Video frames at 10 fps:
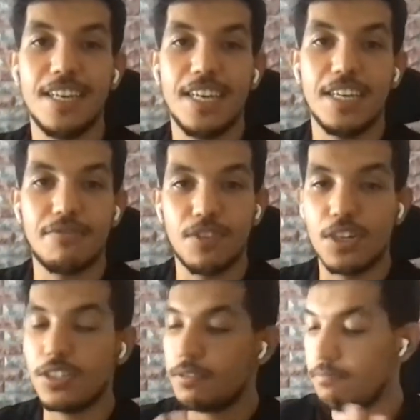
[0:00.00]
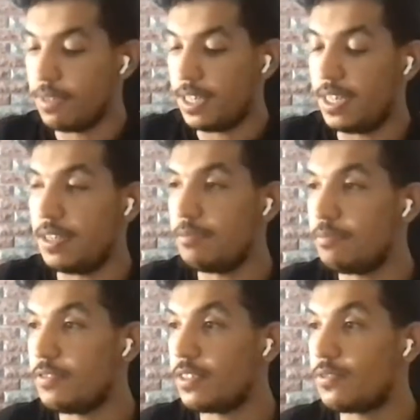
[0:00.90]
If not,
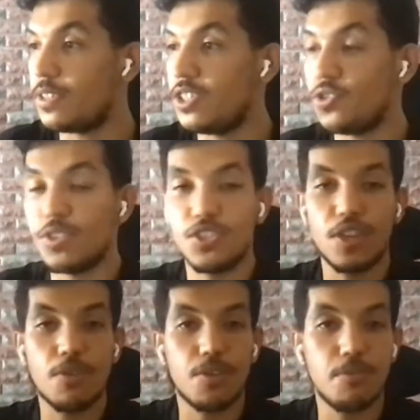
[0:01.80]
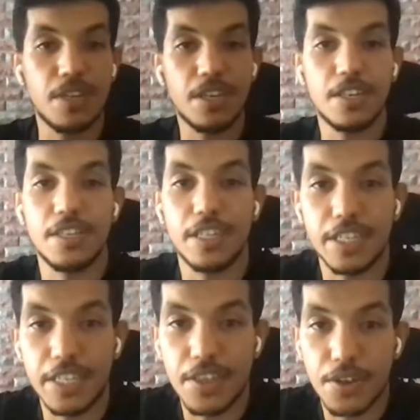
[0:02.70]
feel free to reach out to me
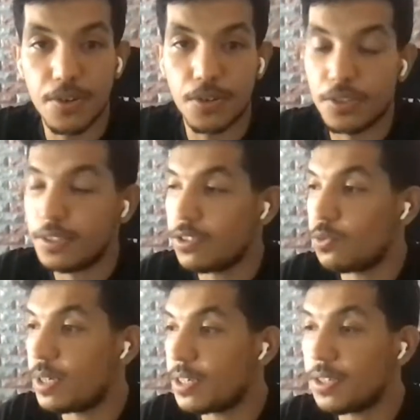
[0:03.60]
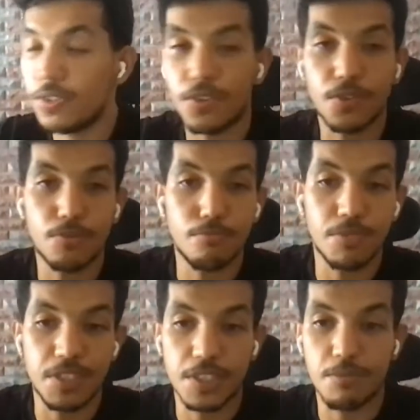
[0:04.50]
either on Twitter or
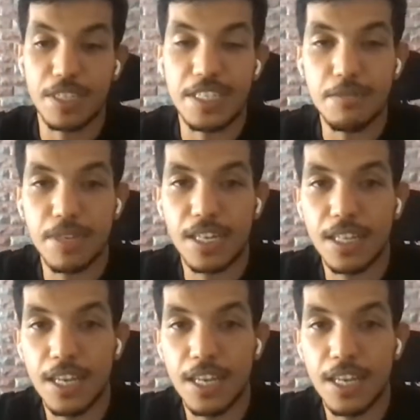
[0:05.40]
this is my email,